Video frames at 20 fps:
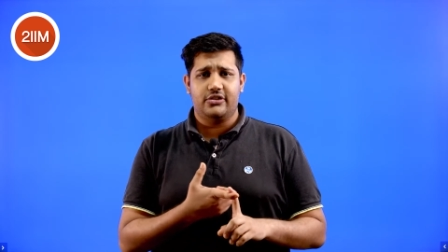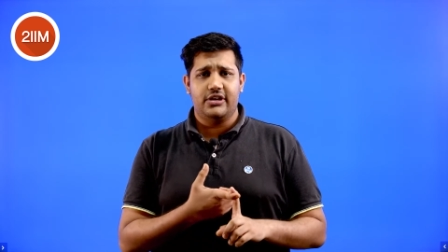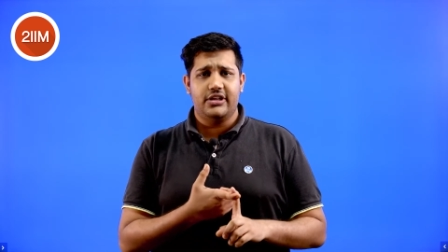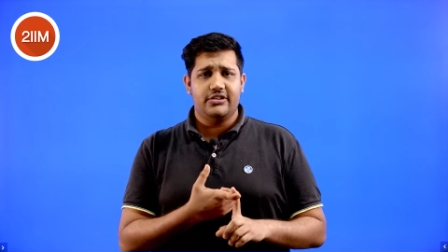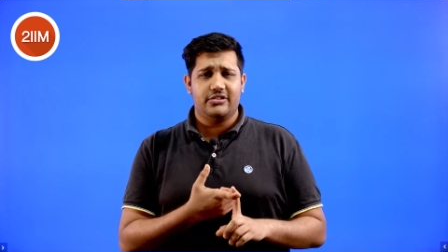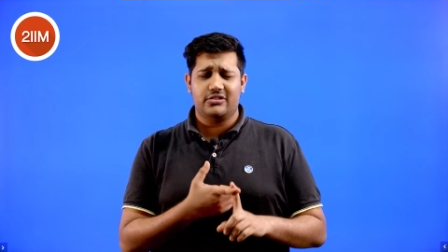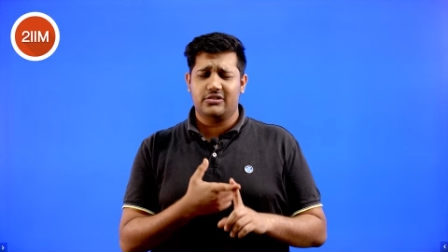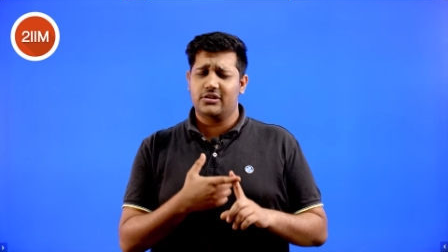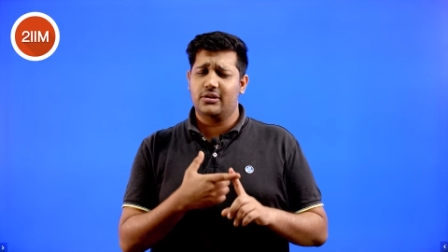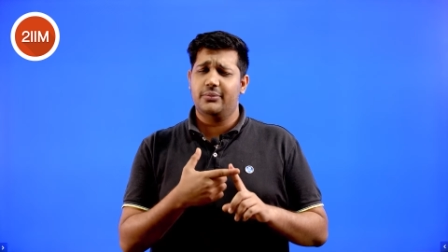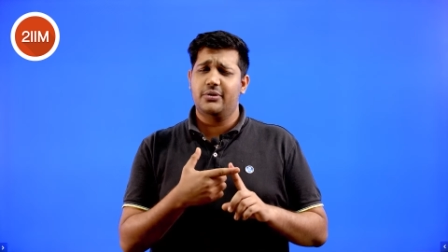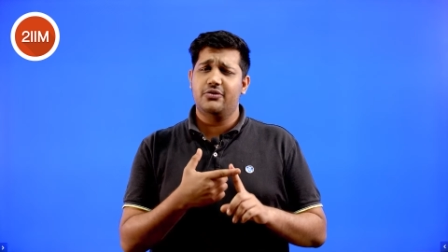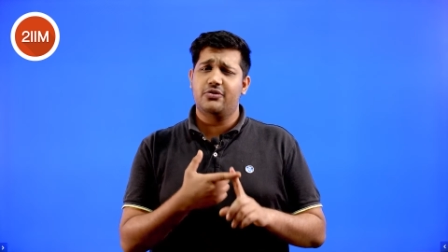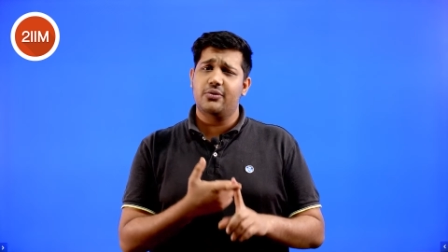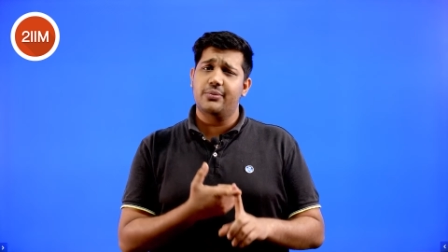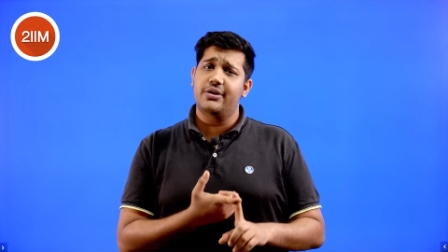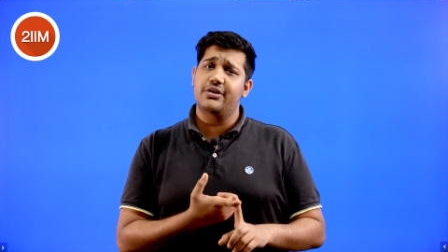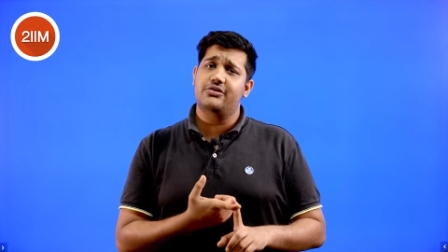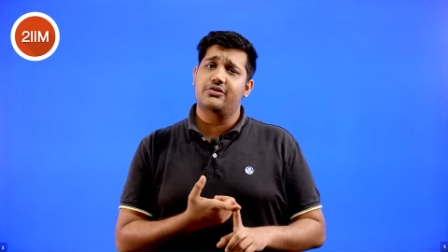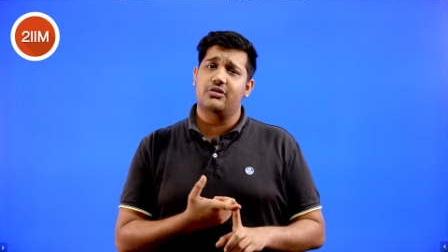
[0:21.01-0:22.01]
released some
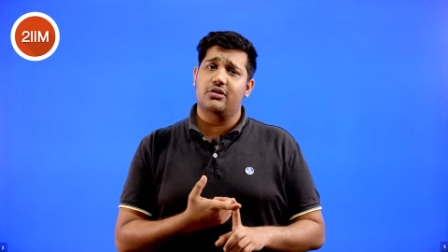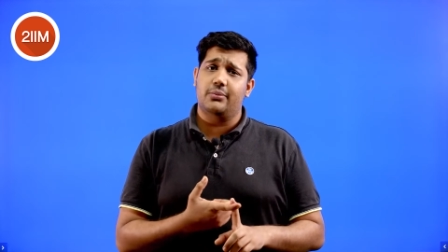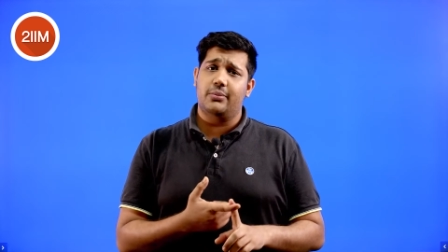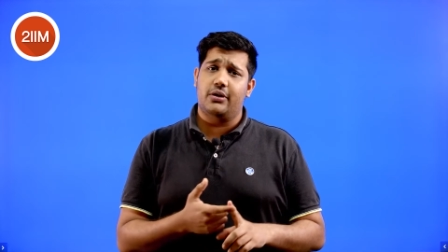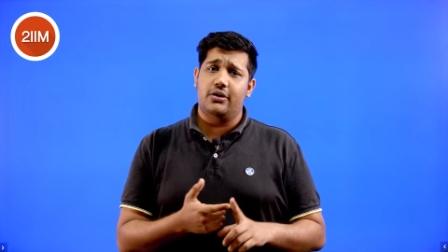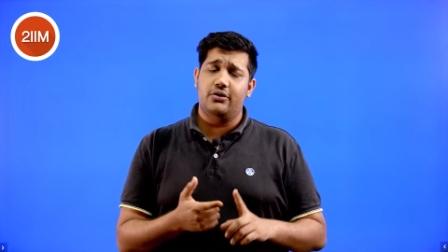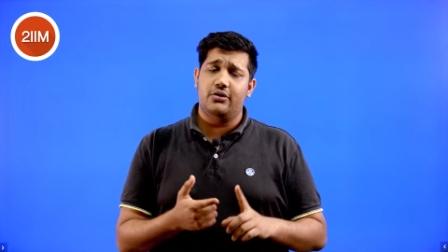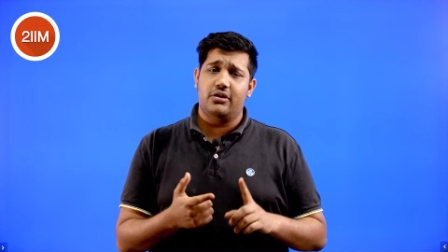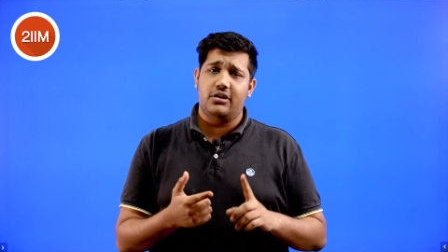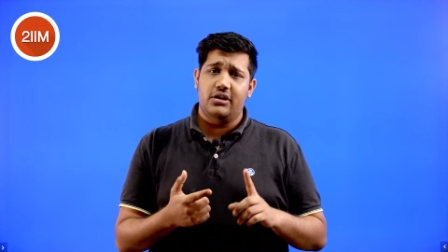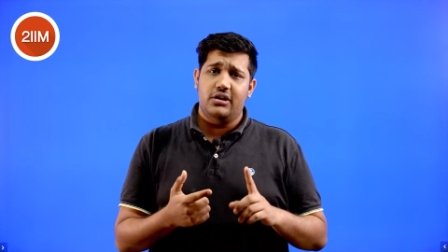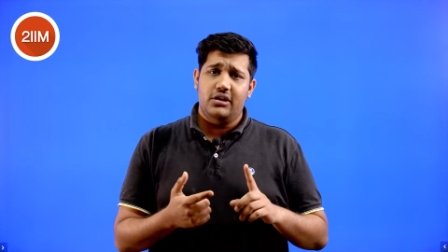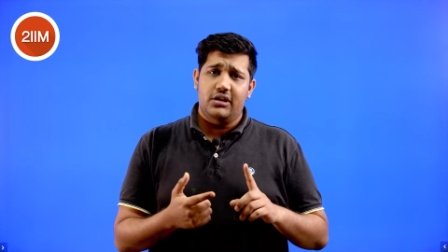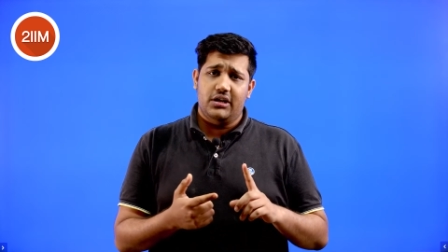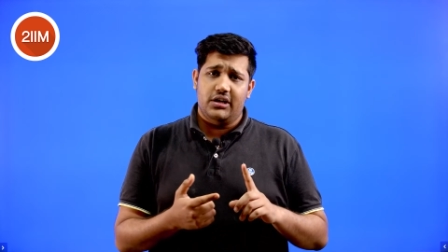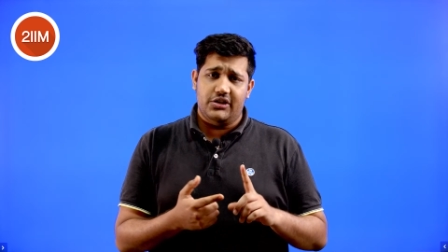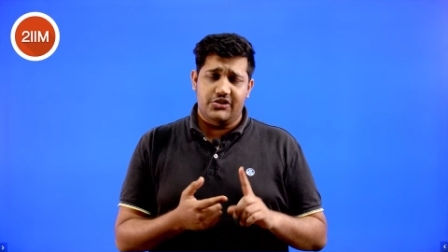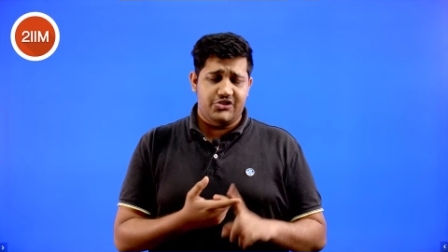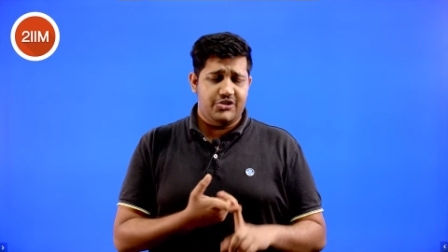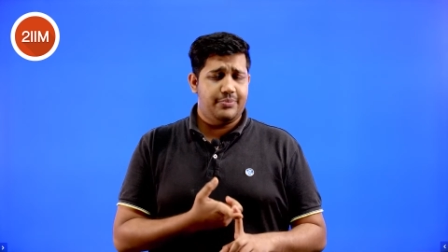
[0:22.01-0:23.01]
information about
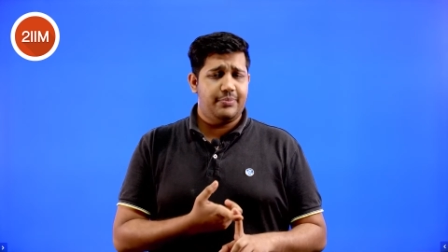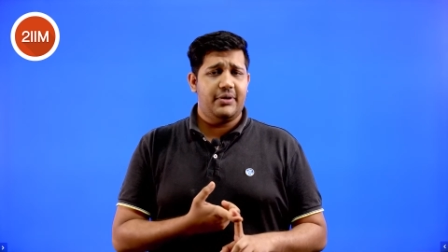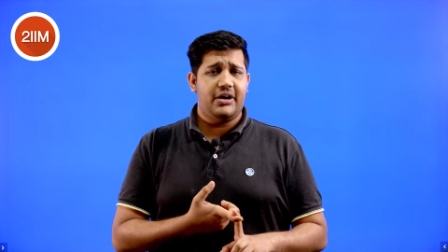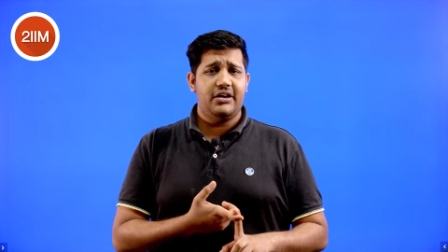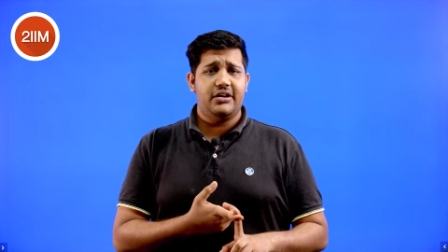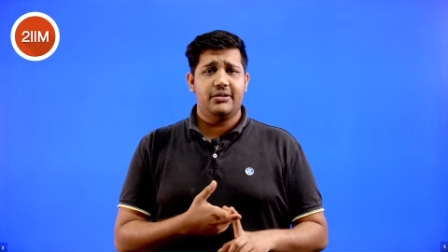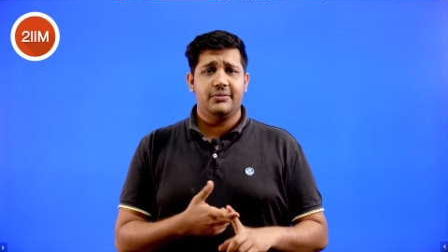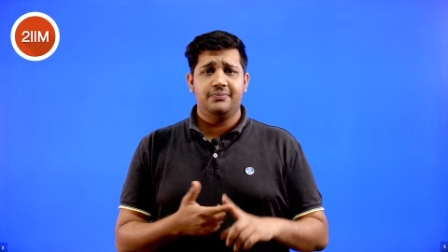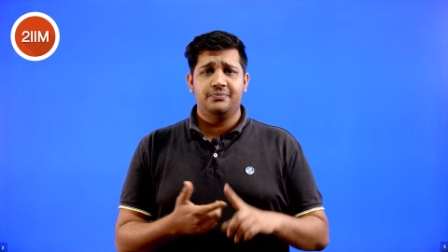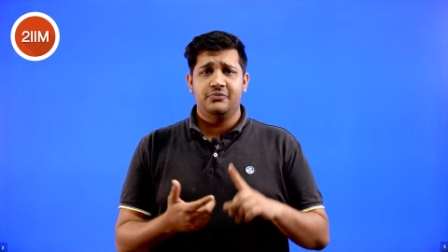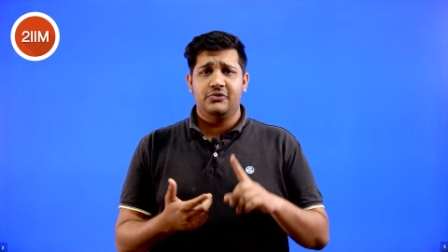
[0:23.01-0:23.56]
uh, JIPMAT.